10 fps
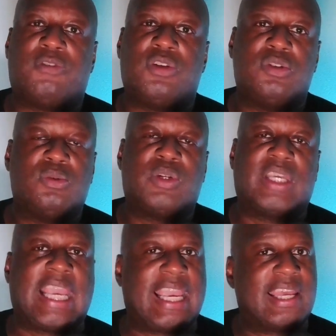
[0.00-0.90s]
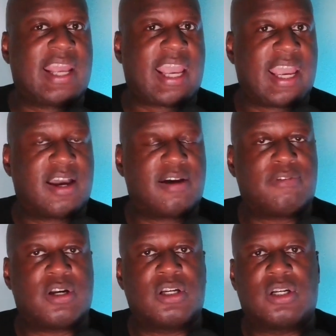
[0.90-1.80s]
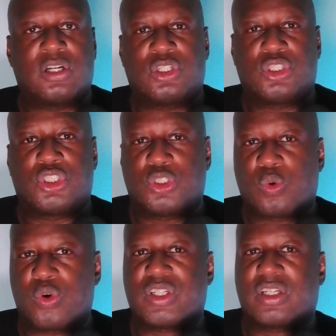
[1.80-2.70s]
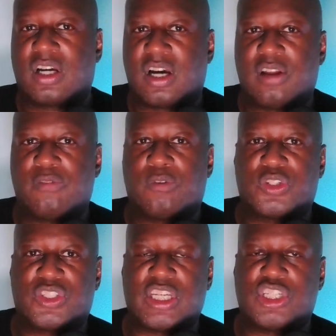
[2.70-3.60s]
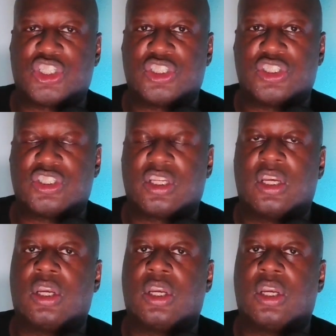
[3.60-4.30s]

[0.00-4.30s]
you can have short conversations,